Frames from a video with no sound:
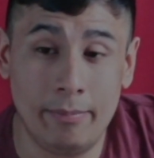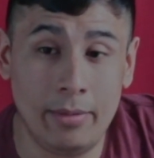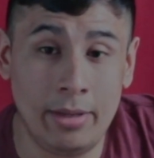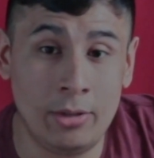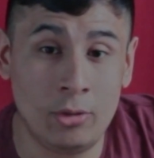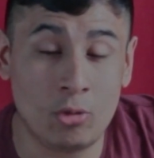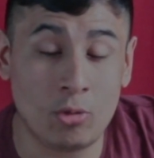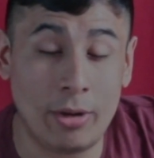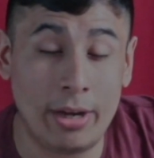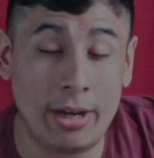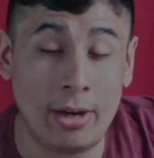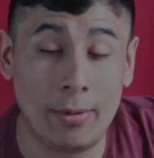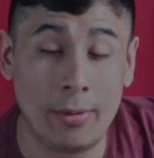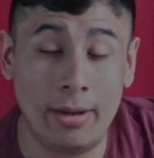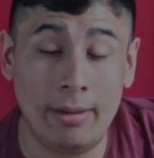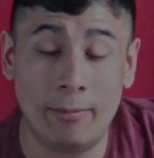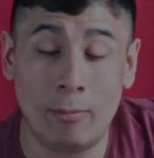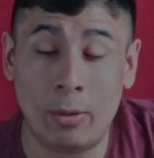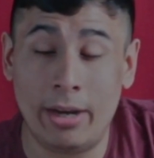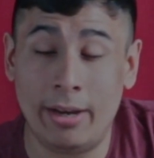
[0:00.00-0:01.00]
Drake
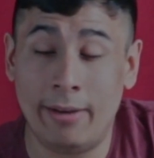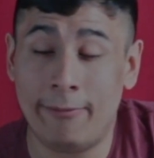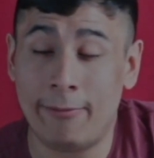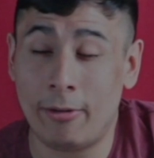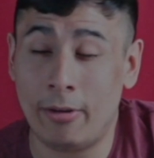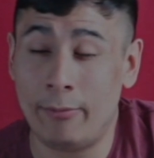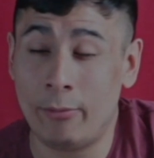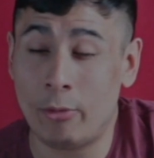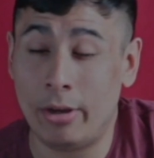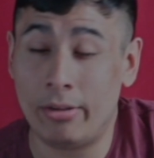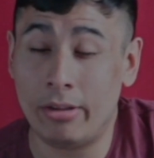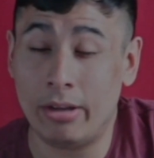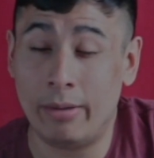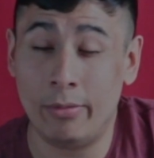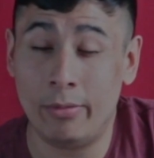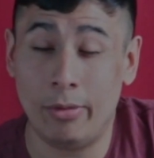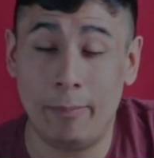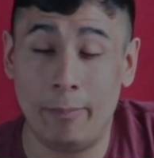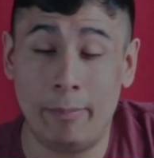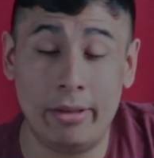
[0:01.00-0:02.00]
already waiting for him. Drake's
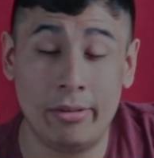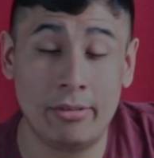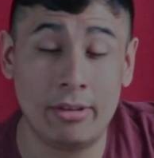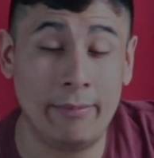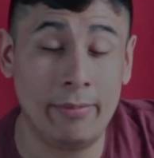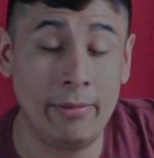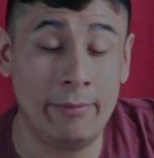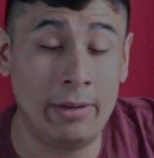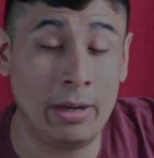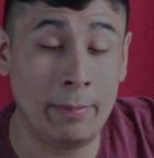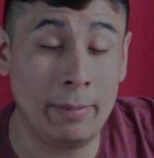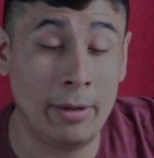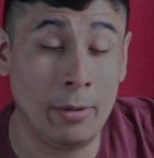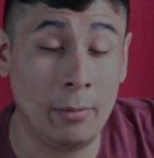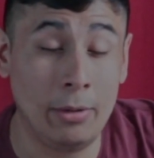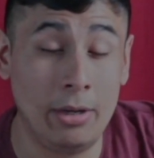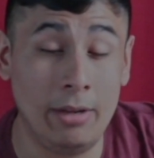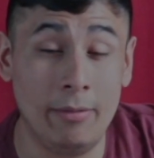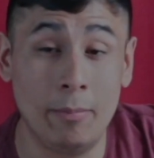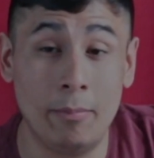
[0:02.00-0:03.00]
obviously pissed off the fact Perry
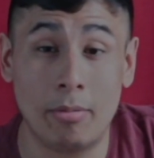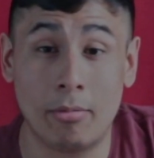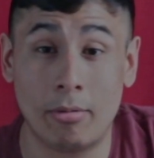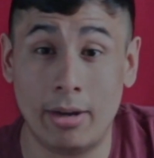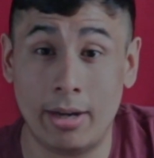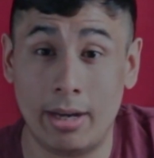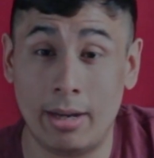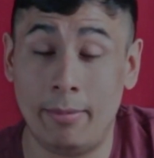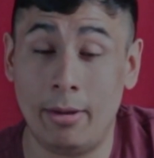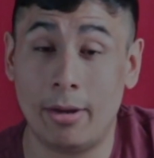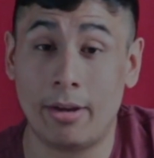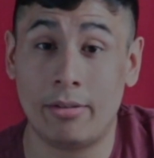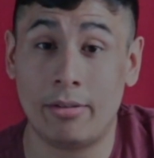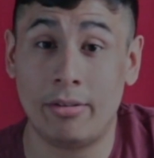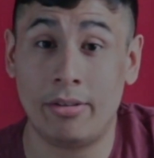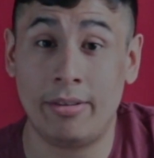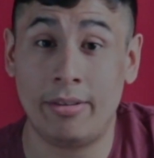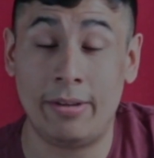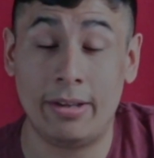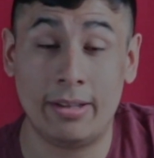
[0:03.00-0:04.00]
would even bring him here, because
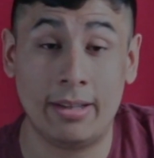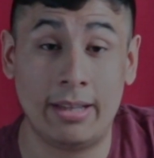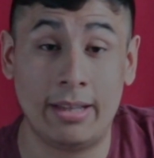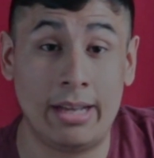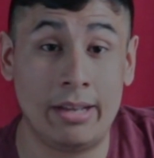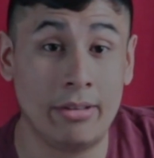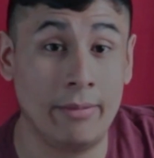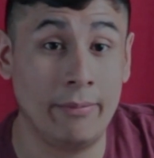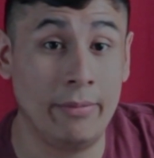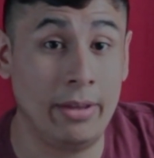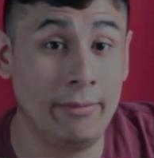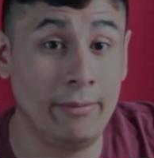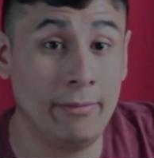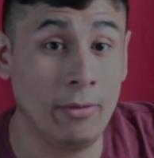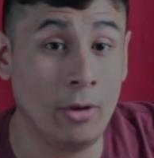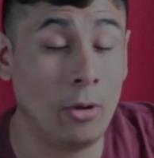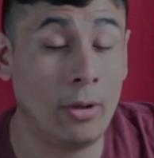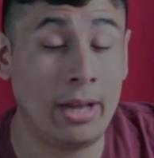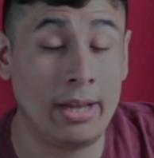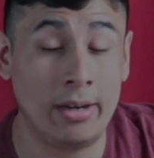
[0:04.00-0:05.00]
in the fact the last time they
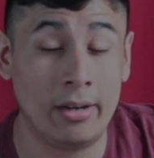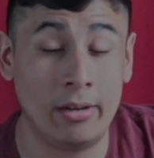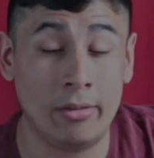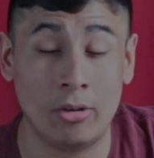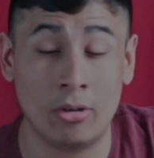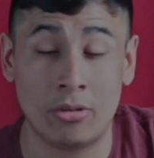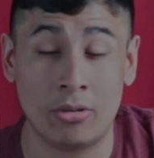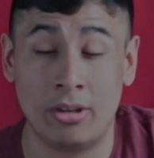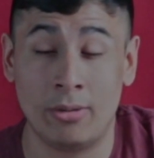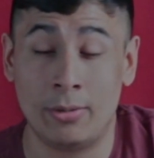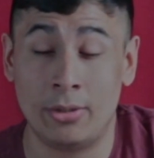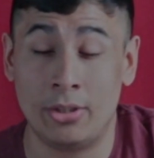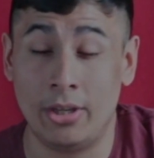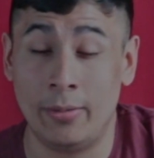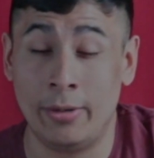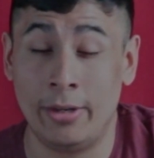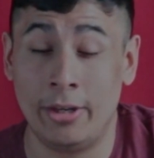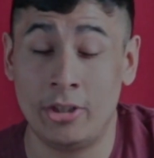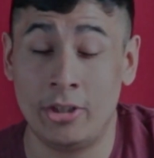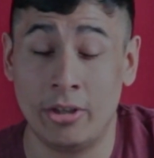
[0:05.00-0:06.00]
all had an association
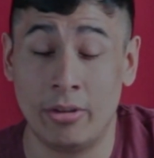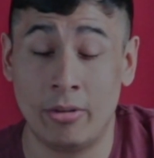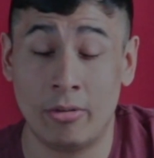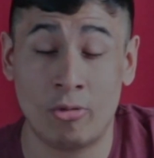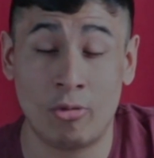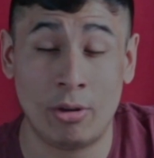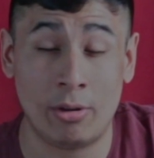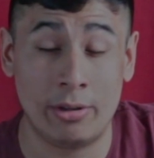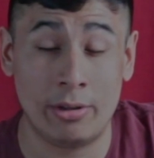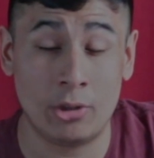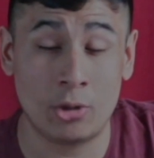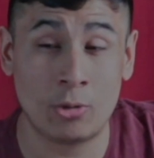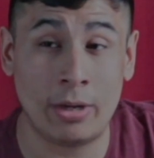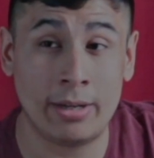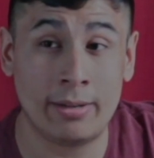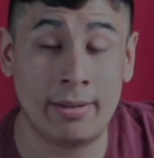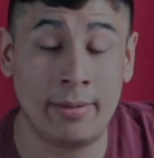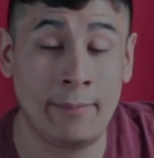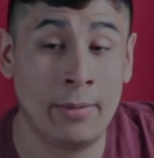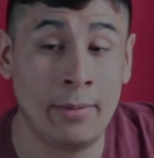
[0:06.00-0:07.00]
with each other, Strickland
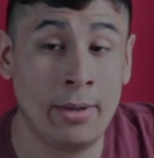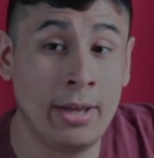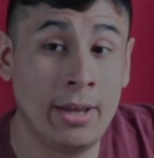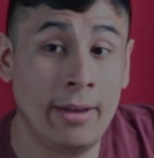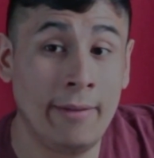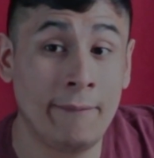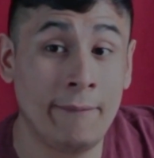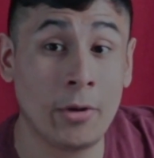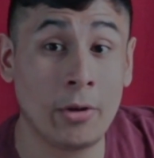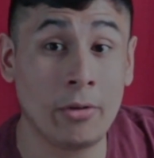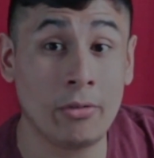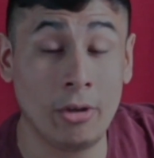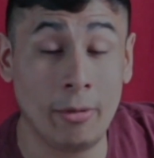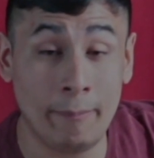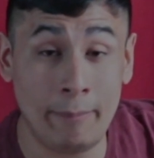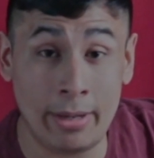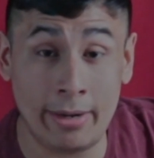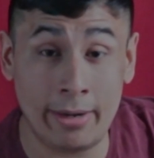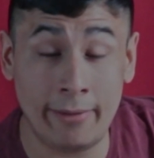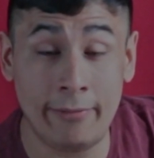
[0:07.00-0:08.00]
tricked him for his
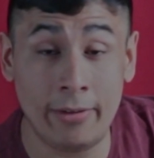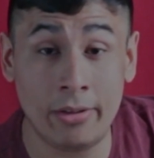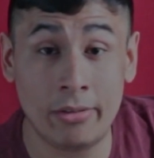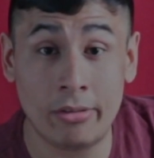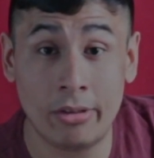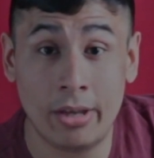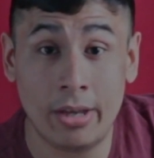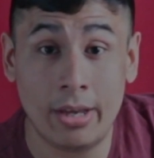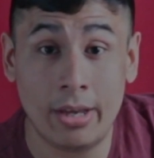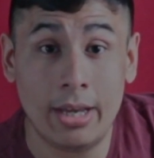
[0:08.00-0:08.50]
own benefits.